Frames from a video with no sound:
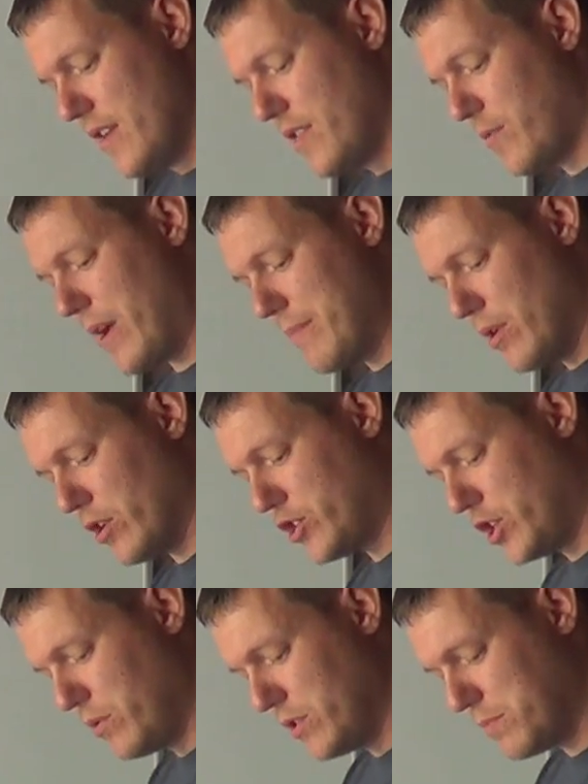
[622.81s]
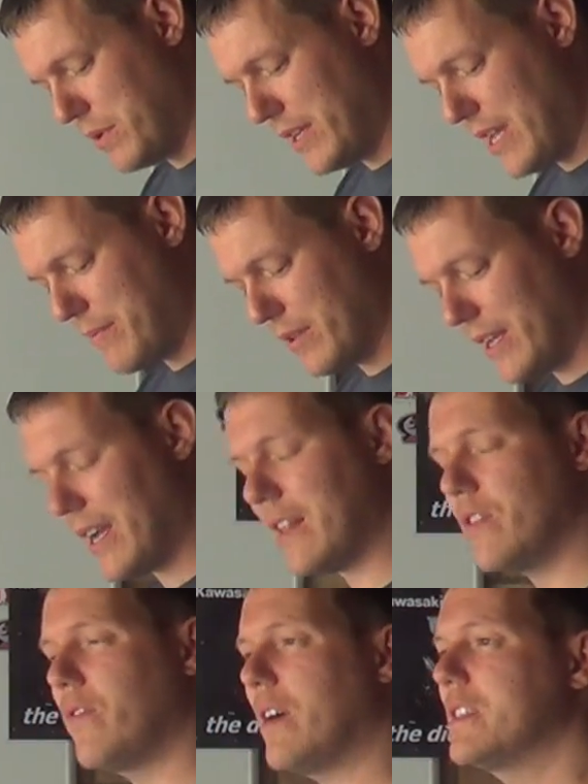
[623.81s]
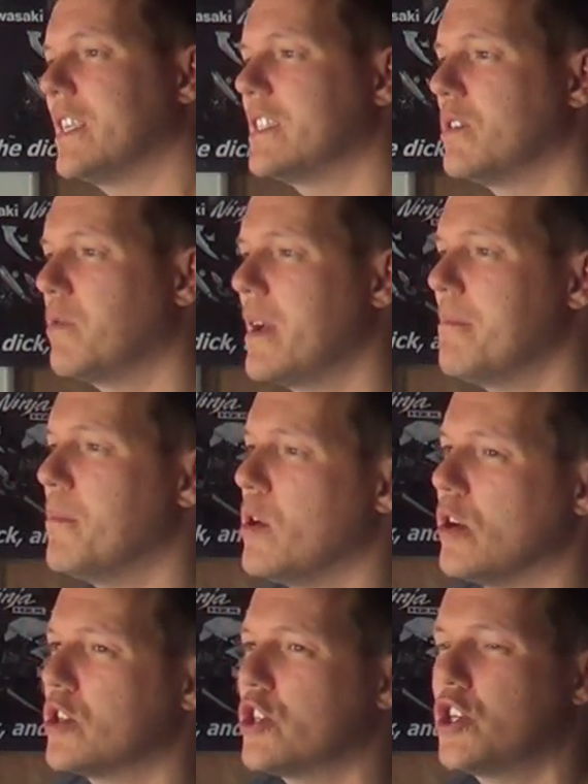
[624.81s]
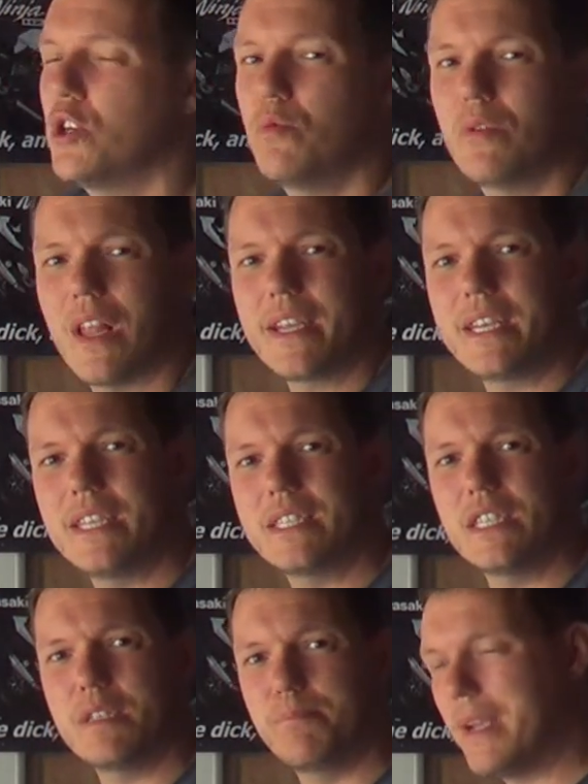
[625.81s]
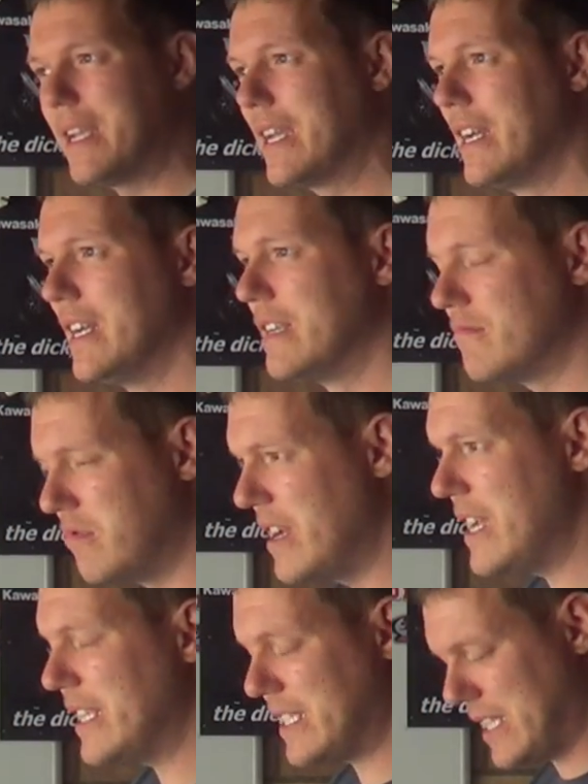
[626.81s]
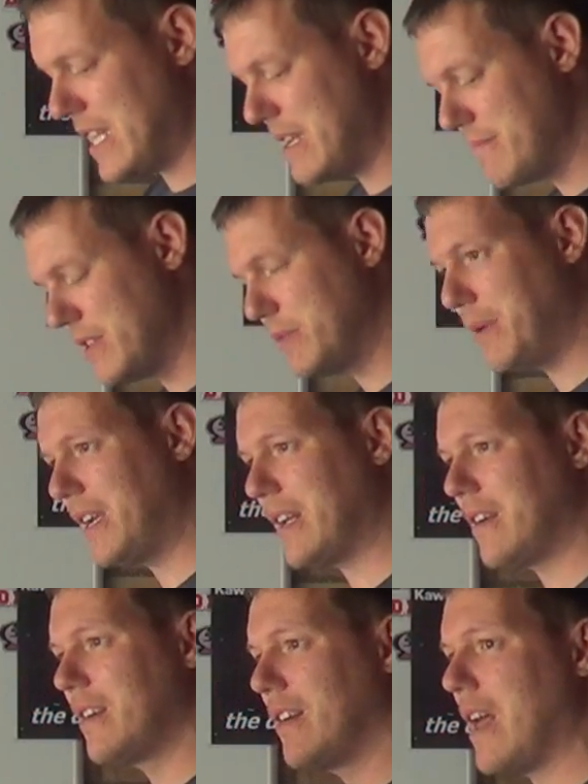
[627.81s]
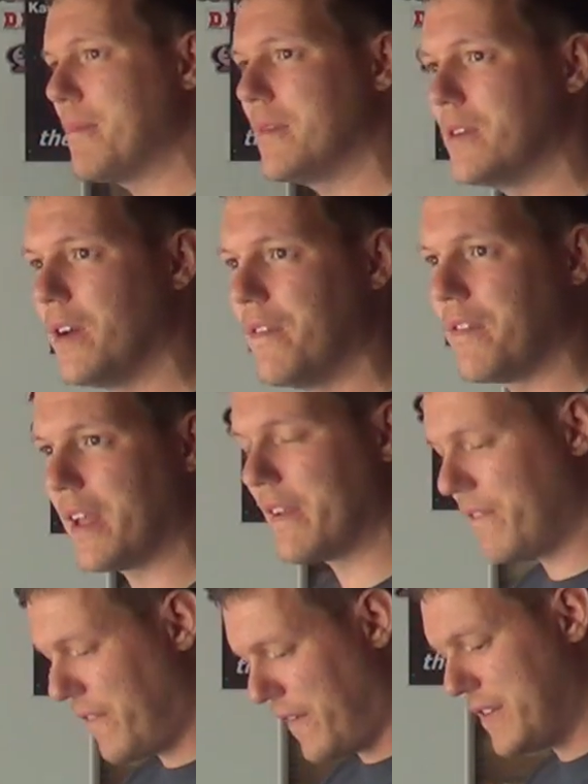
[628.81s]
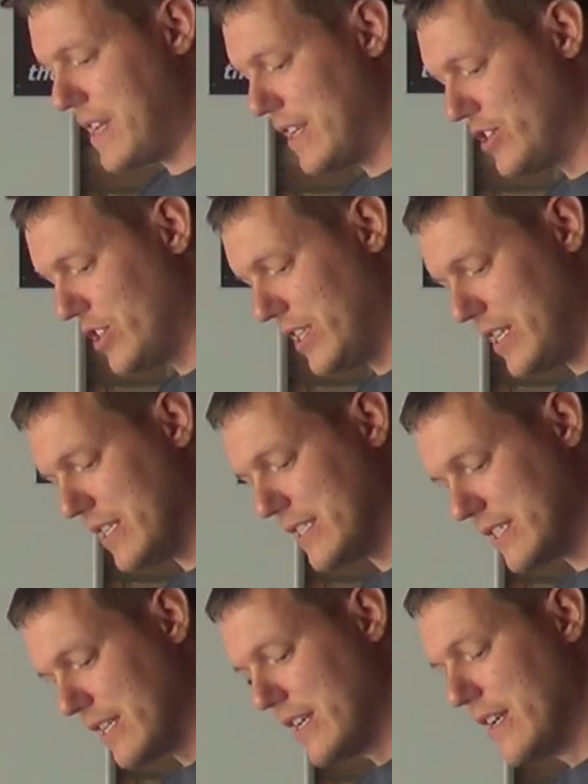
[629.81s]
The way Mototune has been able, I love how he says the way Mototune, like it's this big race team, this big conglomerate of like 50 engineers